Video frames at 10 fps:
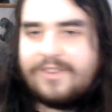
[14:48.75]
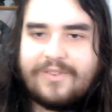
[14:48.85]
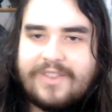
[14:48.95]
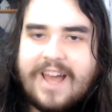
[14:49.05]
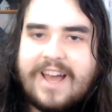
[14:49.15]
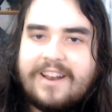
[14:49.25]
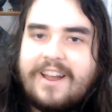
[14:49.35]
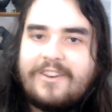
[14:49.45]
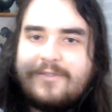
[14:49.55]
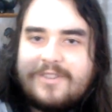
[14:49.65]
that. I
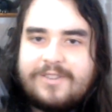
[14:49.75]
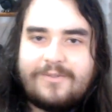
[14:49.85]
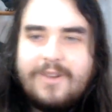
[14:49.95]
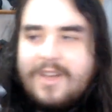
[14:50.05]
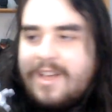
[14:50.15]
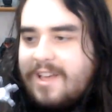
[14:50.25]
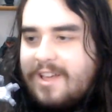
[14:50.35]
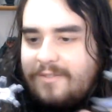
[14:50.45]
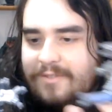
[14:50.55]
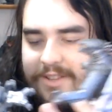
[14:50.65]
know it's a
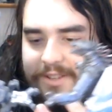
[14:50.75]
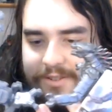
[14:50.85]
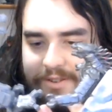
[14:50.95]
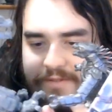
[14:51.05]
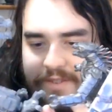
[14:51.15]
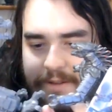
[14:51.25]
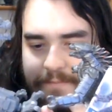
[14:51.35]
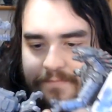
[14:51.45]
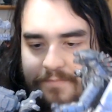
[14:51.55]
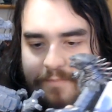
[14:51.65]
really sort of
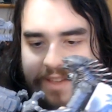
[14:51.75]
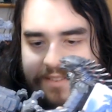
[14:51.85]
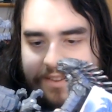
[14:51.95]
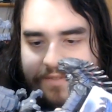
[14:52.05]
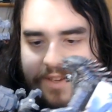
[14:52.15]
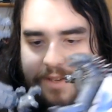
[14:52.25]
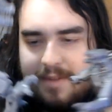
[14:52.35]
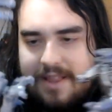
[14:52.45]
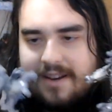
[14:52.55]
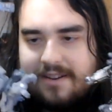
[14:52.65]
um, basic thing, but
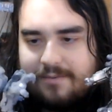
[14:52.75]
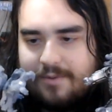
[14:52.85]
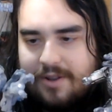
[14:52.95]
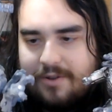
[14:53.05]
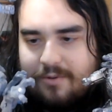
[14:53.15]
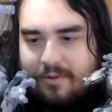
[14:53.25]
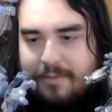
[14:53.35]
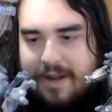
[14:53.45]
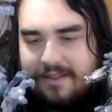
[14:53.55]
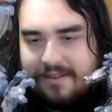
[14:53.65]
that is really cool
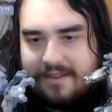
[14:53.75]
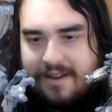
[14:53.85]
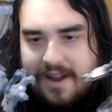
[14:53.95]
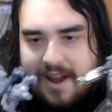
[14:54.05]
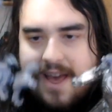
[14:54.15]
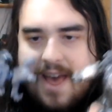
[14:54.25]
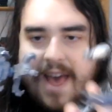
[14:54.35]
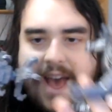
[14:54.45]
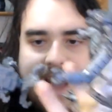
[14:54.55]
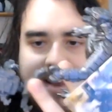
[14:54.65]
about this guy.
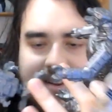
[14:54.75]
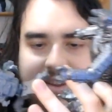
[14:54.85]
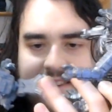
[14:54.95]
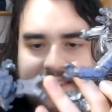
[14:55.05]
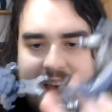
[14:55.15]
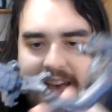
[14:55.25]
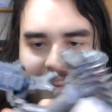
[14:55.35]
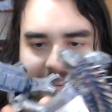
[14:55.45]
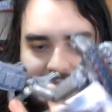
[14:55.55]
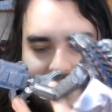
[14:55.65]
And his
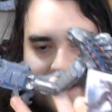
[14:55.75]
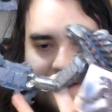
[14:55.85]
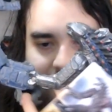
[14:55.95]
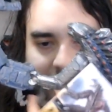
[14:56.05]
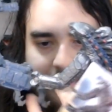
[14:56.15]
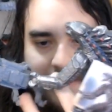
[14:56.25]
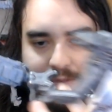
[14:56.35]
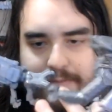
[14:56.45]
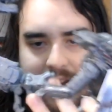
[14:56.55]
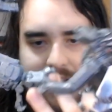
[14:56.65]
hands are definitely much
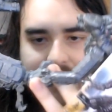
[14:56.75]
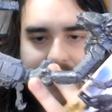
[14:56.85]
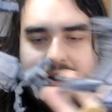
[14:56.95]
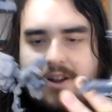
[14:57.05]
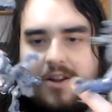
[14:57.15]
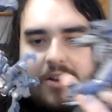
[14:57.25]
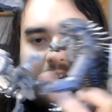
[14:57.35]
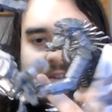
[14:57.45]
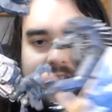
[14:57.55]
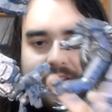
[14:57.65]
better
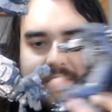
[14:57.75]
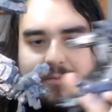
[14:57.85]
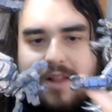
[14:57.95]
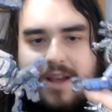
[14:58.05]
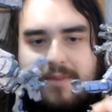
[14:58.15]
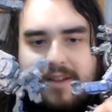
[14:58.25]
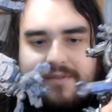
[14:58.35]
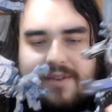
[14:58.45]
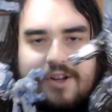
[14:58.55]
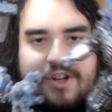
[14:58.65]
on, on the Playmates
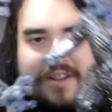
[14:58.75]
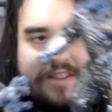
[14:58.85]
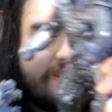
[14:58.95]
version and the kind